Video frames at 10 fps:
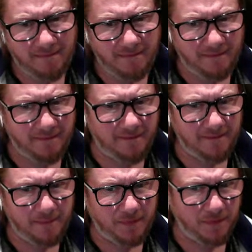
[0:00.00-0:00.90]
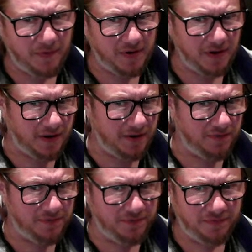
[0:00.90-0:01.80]
and then some rook
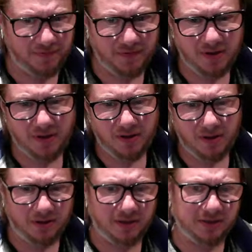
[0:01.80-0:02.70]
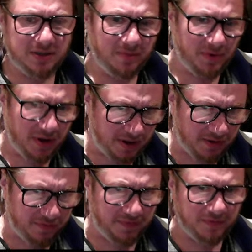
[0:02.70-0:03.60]
f, and then some knight
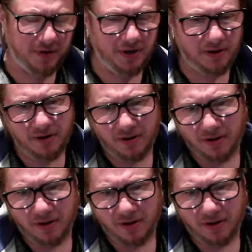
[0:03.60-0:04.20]
f3,